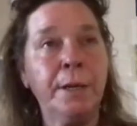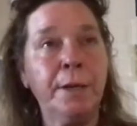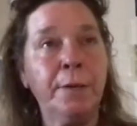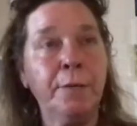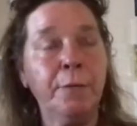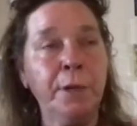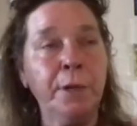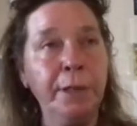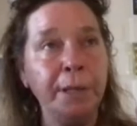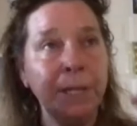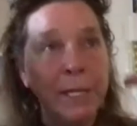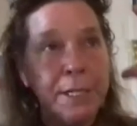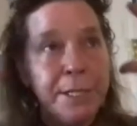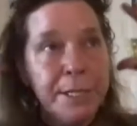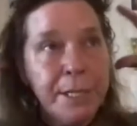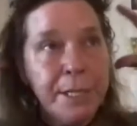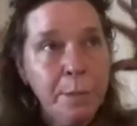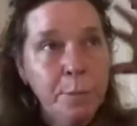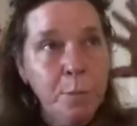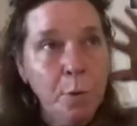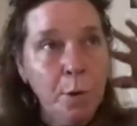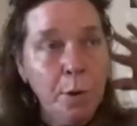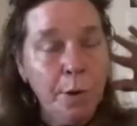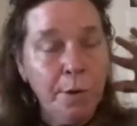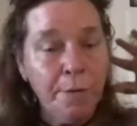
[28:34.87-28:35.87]

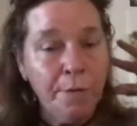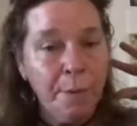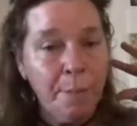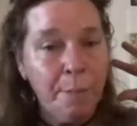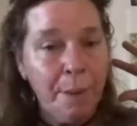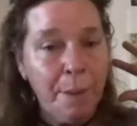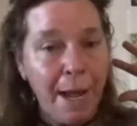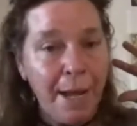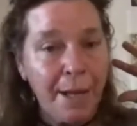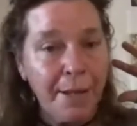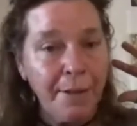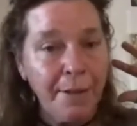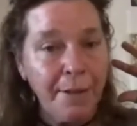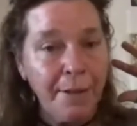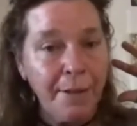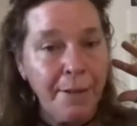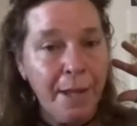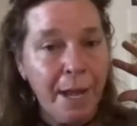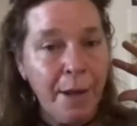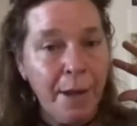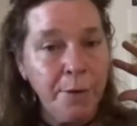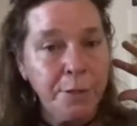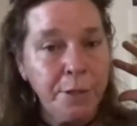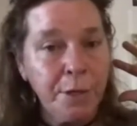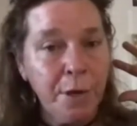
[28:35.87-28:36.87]
releasing more of the back of
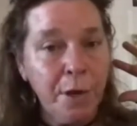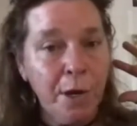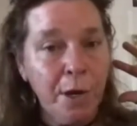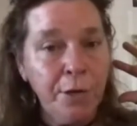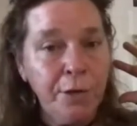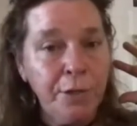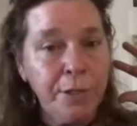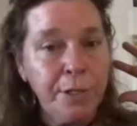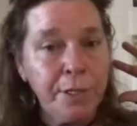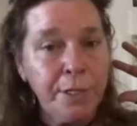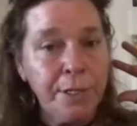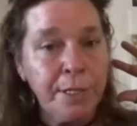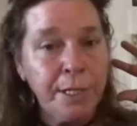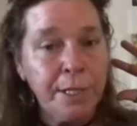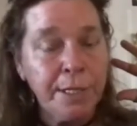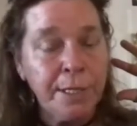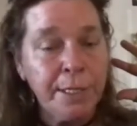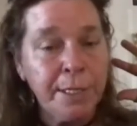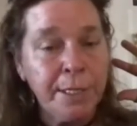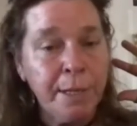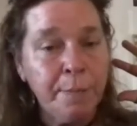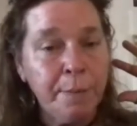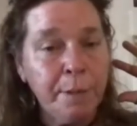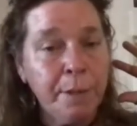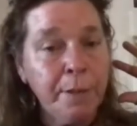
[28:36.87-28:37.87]
the house consciousness that's
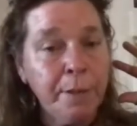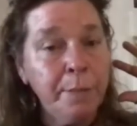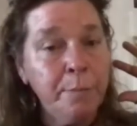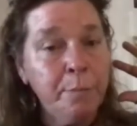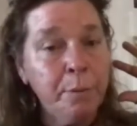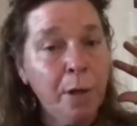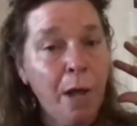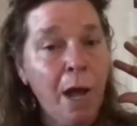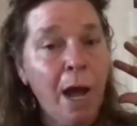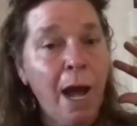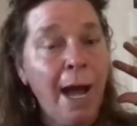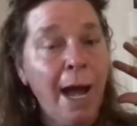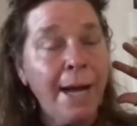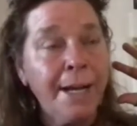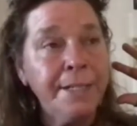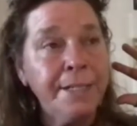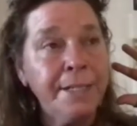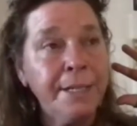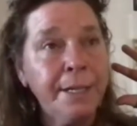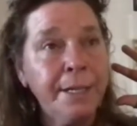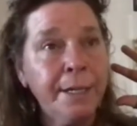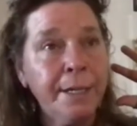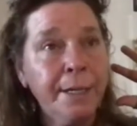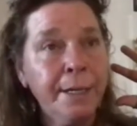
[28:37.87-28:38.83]
typically blocked